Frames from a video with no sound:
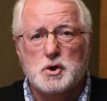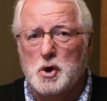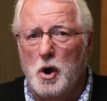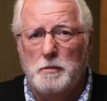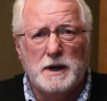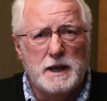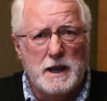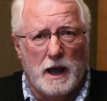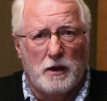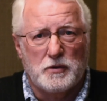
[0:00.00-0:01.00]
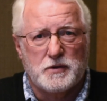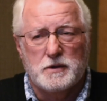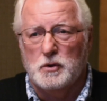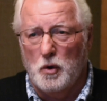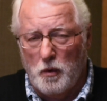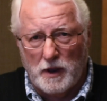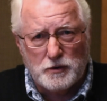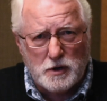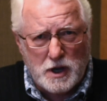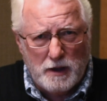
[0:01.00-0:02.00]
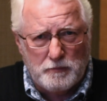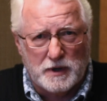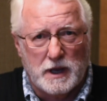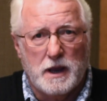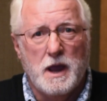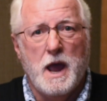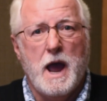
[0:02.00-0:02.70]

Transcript: Nobody else, no other company,